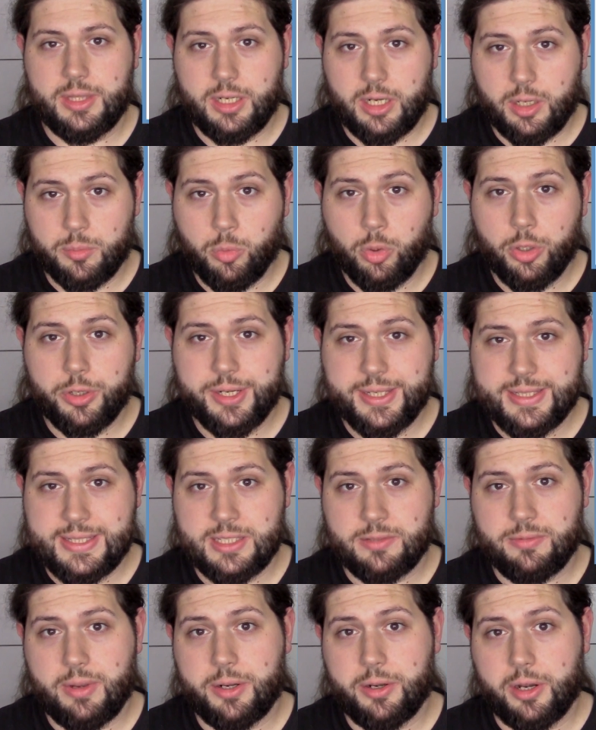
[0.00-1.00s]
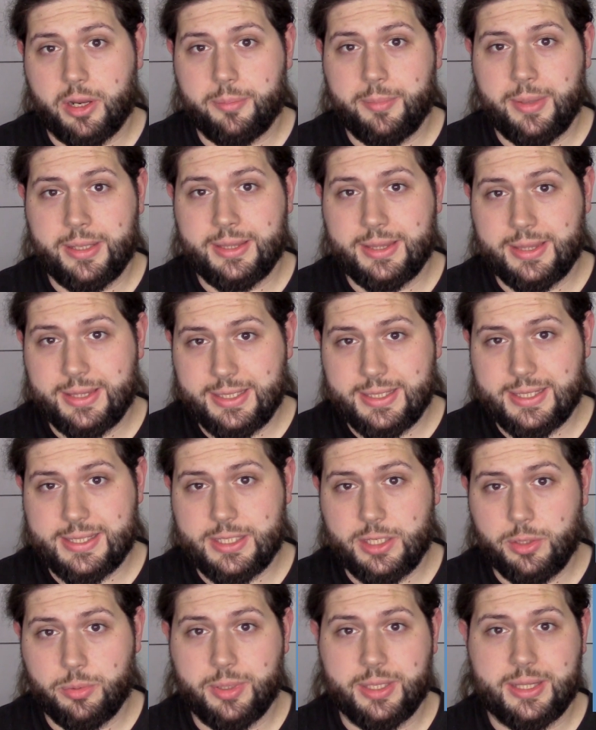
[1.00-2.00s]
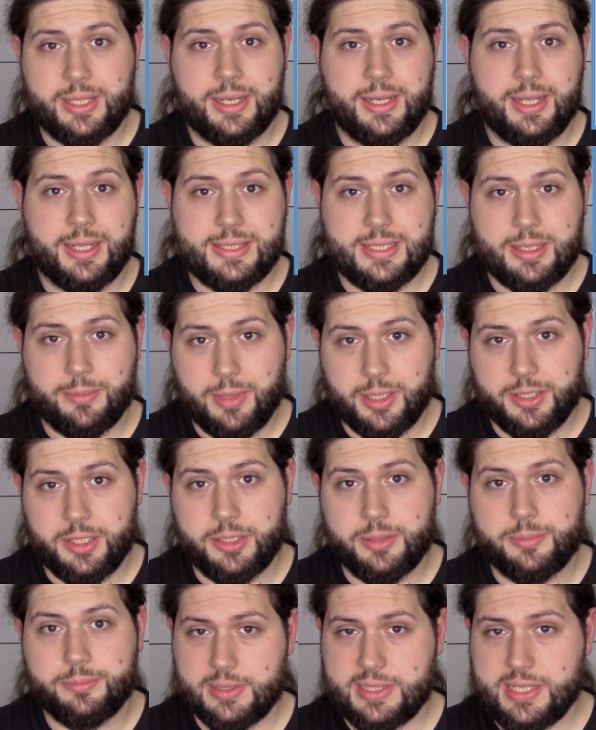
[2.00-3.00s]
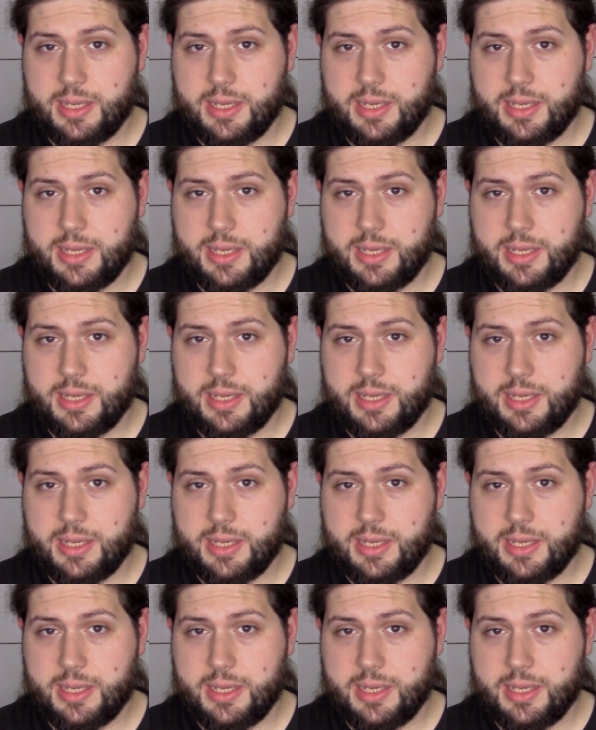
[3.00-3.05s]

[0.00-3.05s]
There are more reasons why I recommend this unit and not some other.